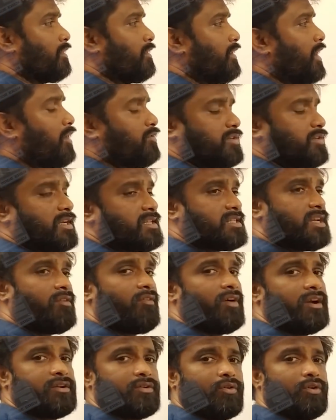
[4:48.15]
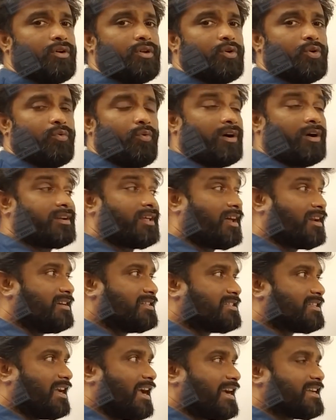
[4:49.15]
Now just now I told you what are
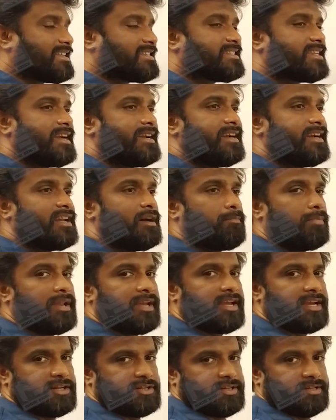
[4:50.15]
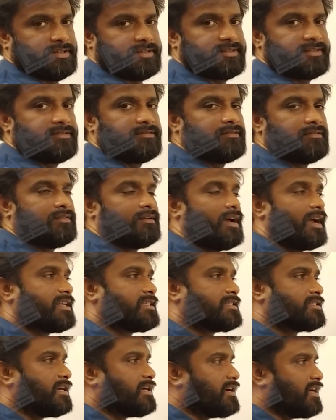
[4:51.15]
its extended applications.
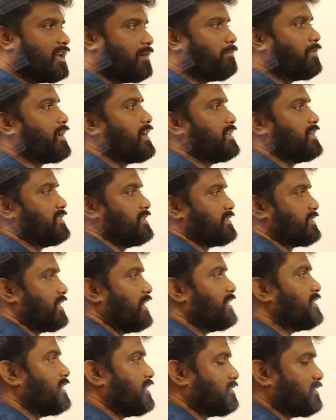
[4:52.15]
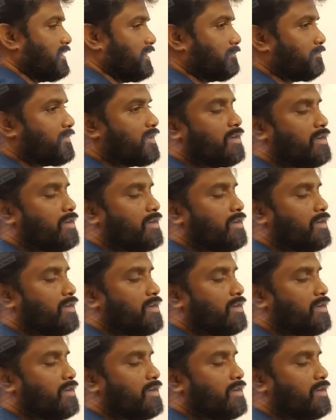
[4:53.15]
Extended applications, kya dekhte hain?